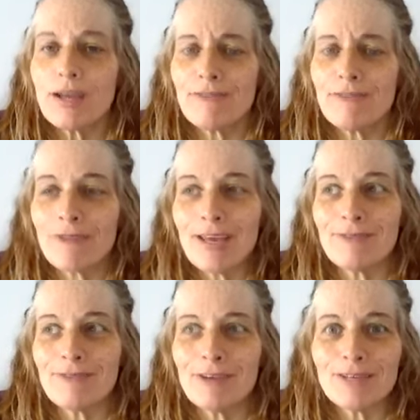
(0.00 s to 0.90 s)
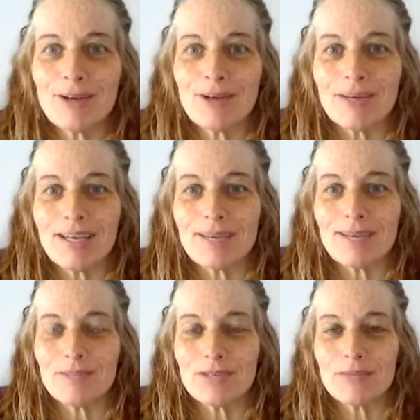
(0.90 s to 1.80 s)
I've, I found out
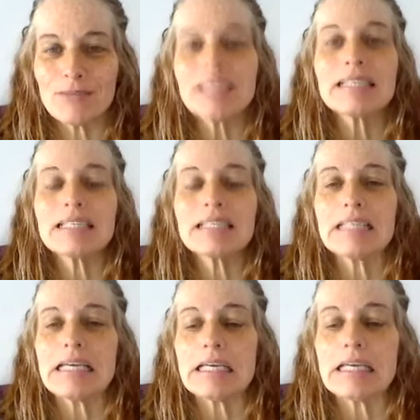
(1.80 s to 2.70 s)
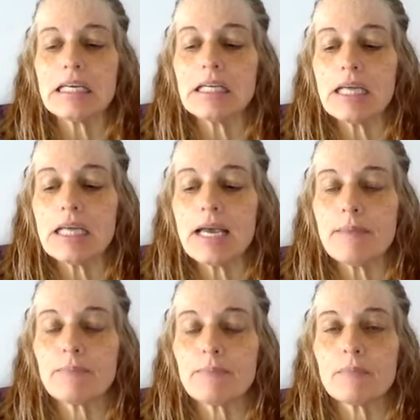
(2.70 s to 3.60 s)
um, just recently in
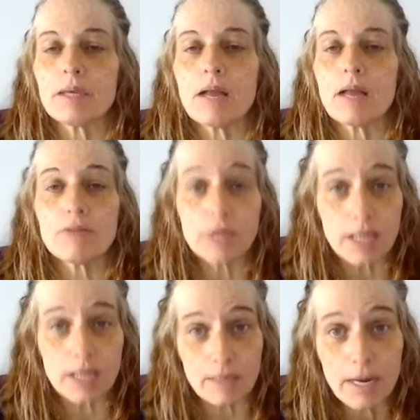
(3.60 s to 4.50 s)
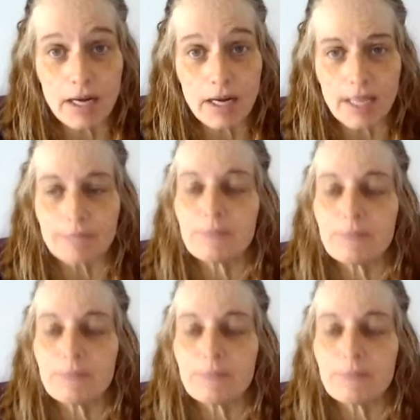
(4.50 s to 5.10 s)
um, California, in America